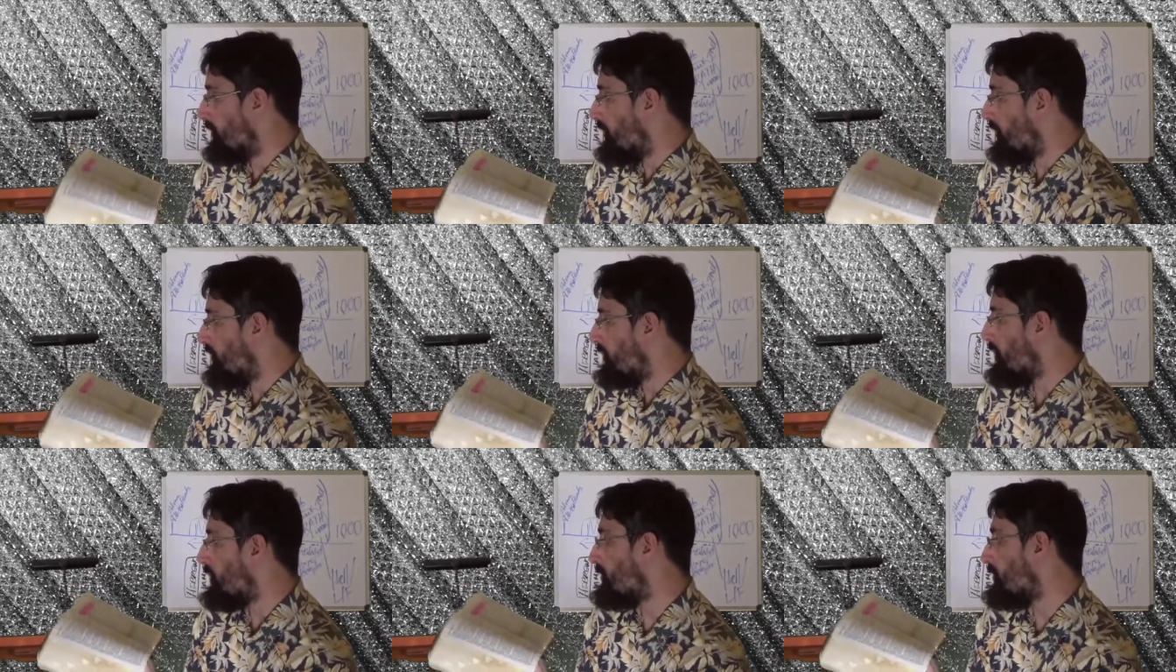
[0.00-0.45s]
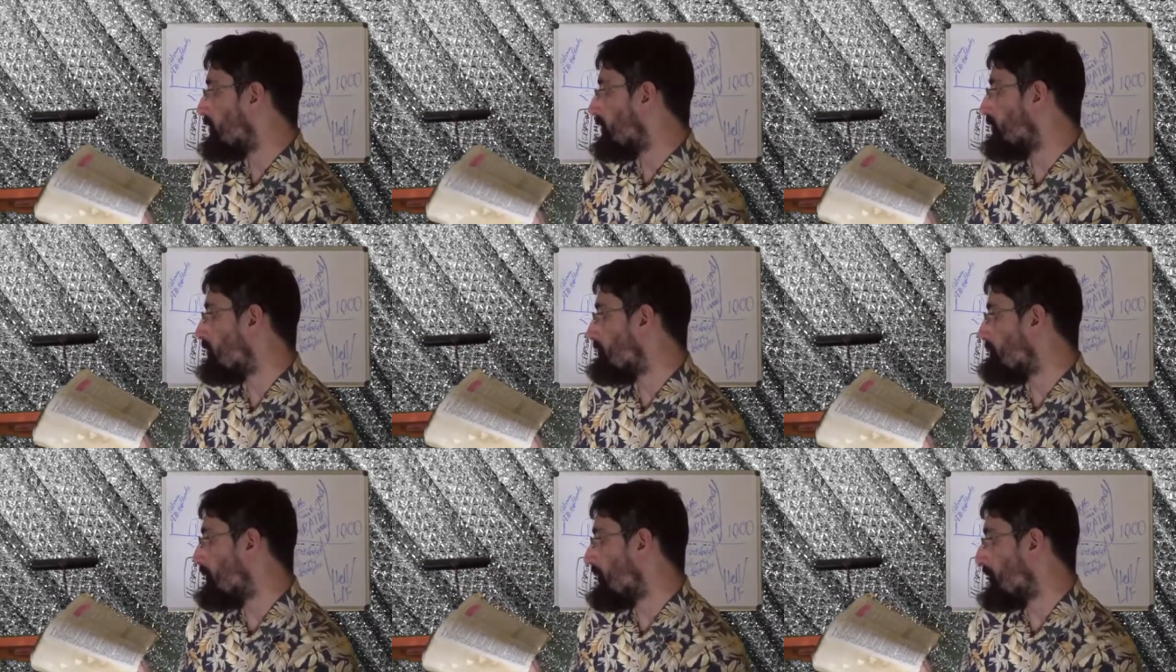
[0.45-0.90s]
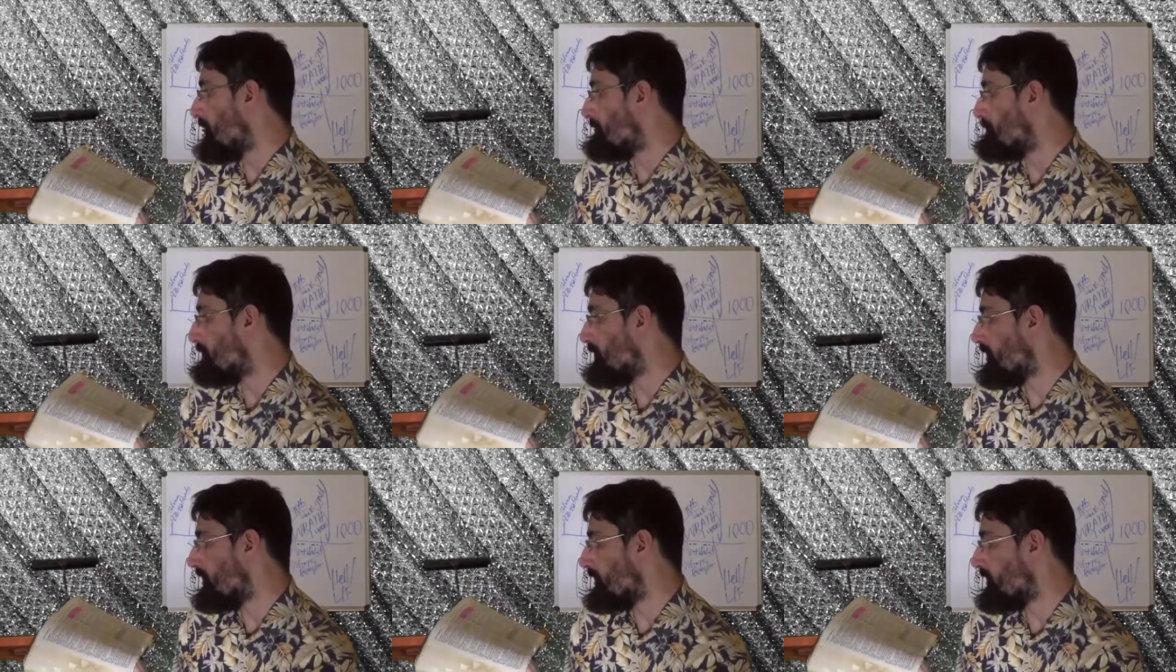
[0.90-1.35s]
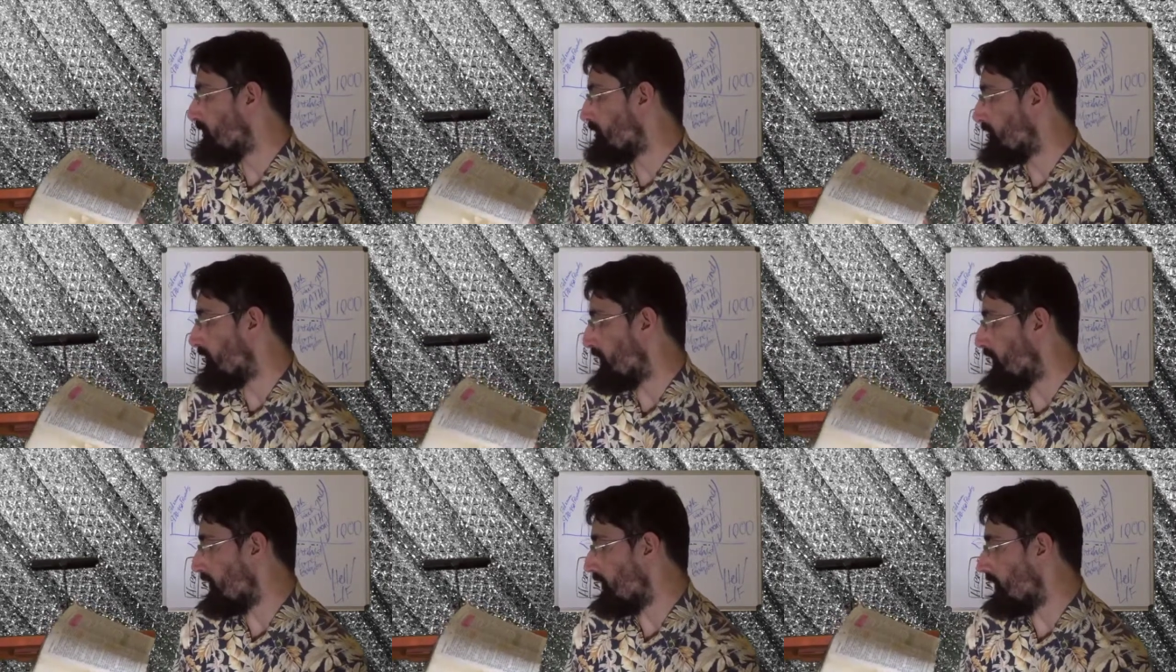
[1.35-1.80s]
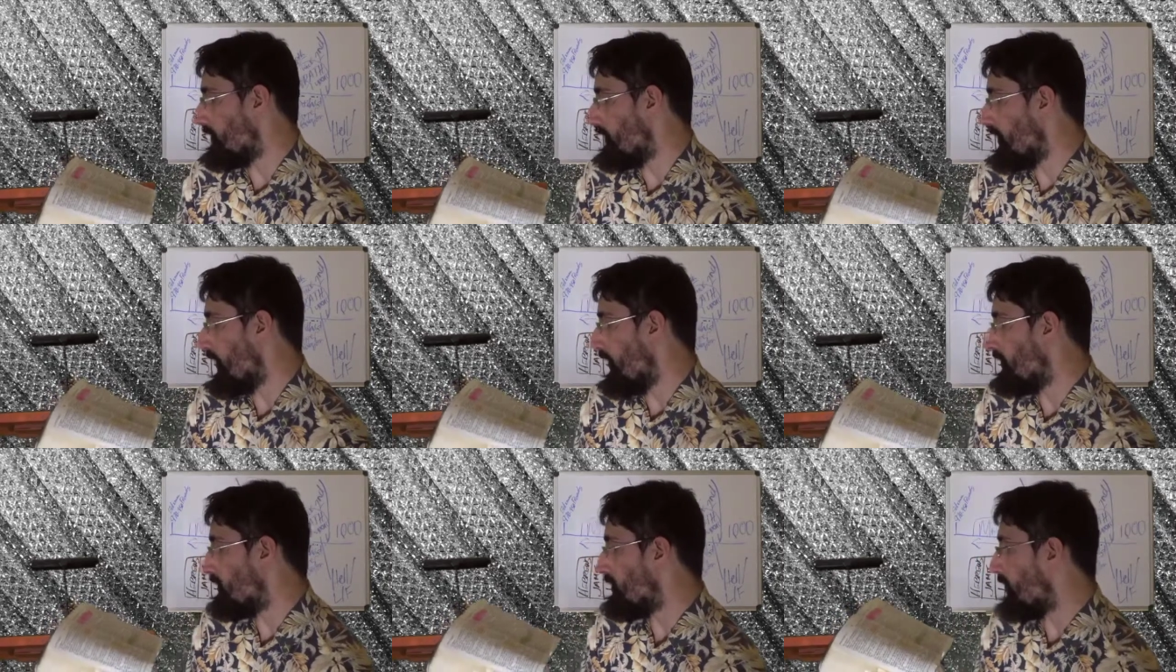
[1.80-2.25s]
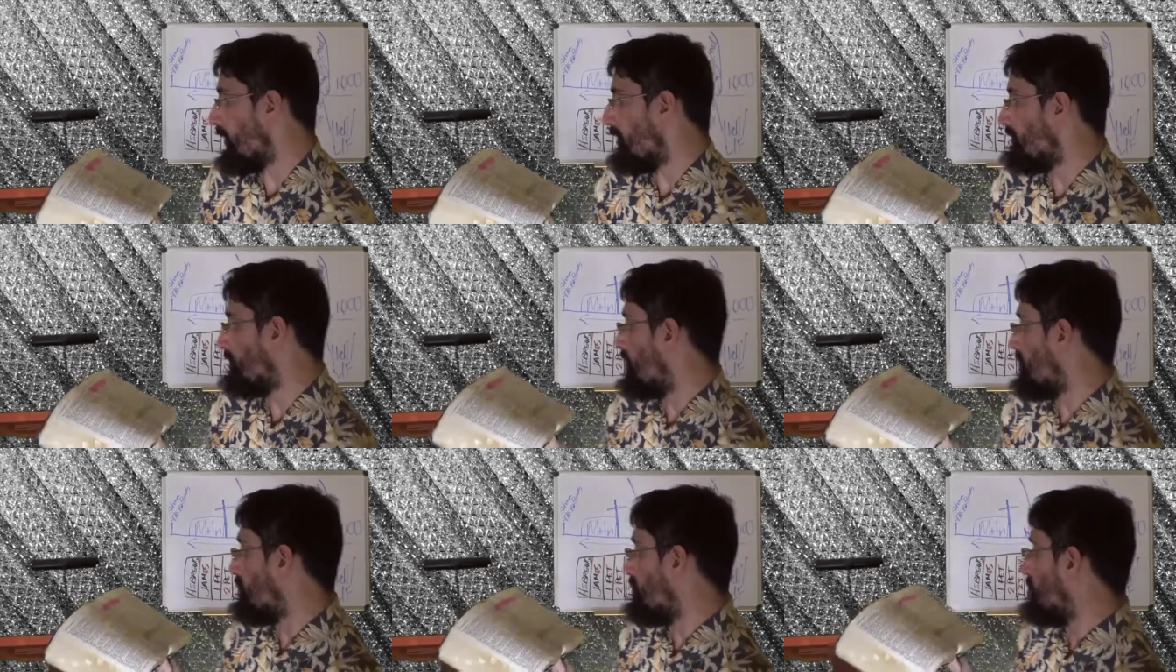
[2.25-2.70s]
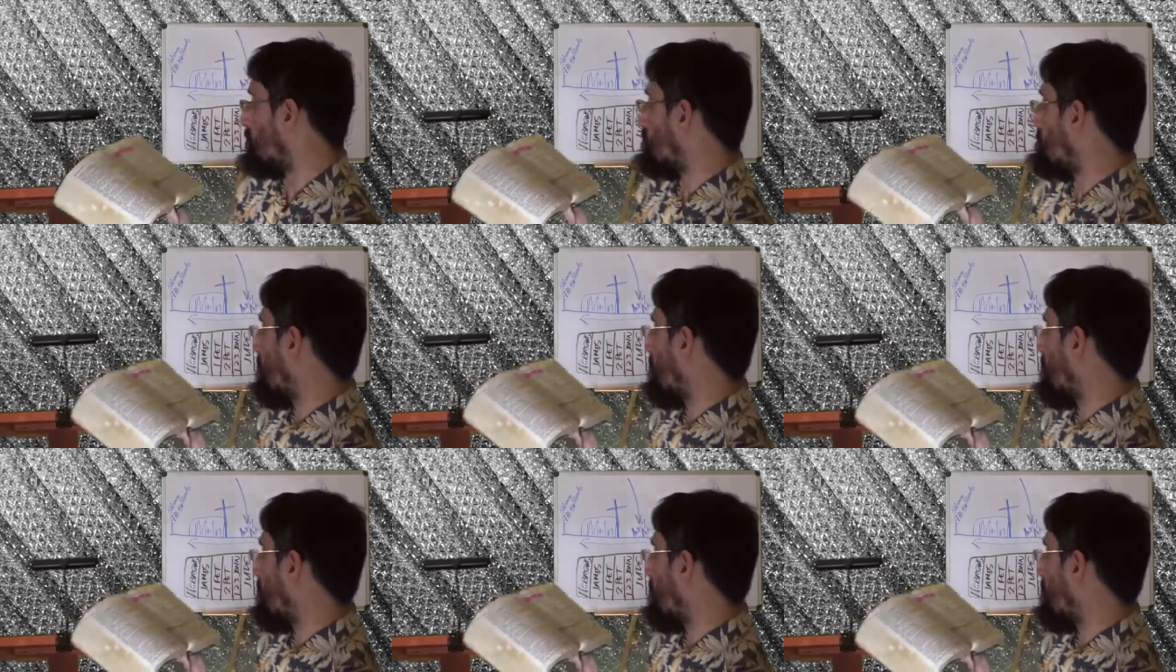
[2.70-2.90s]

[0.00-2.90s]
Let another man praise thee, and not thine own